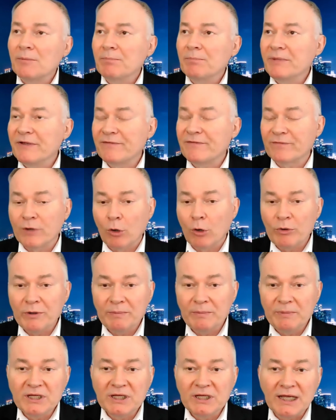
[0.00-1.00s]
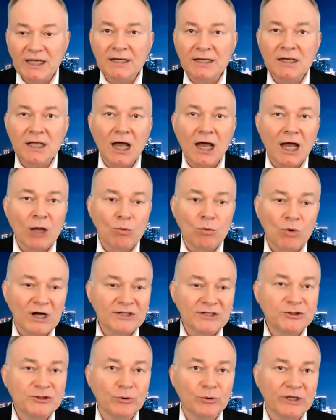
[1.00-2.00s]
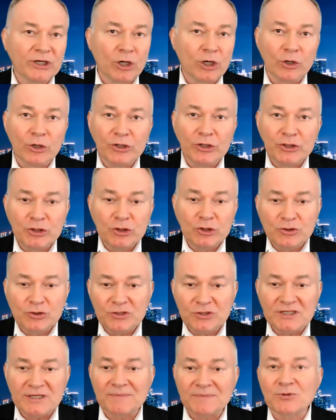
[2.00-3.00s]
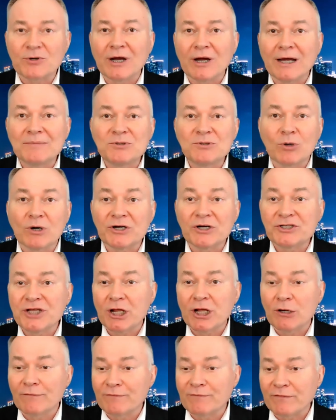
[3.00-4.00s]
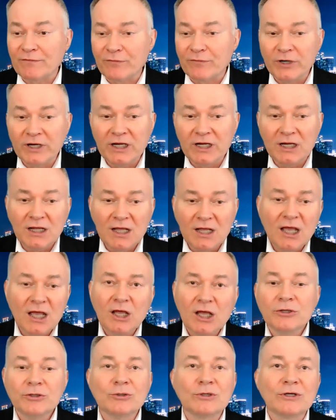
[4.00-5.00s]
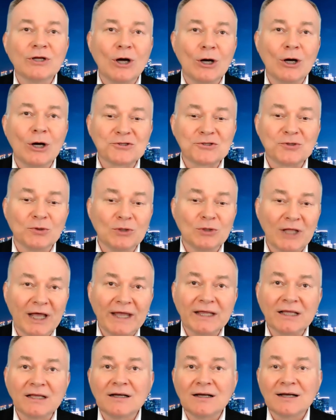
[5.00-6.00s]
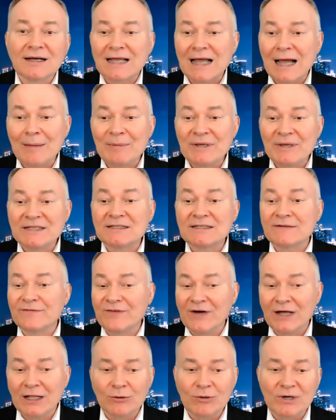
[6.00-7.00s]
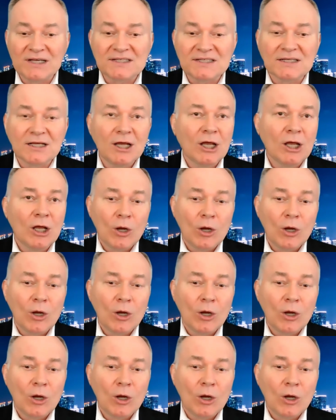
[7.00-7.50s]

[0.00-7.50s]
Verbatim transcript: Before we begin, I want to encourage you to subscribe to our channel for free. You can also like, comment, and follow us.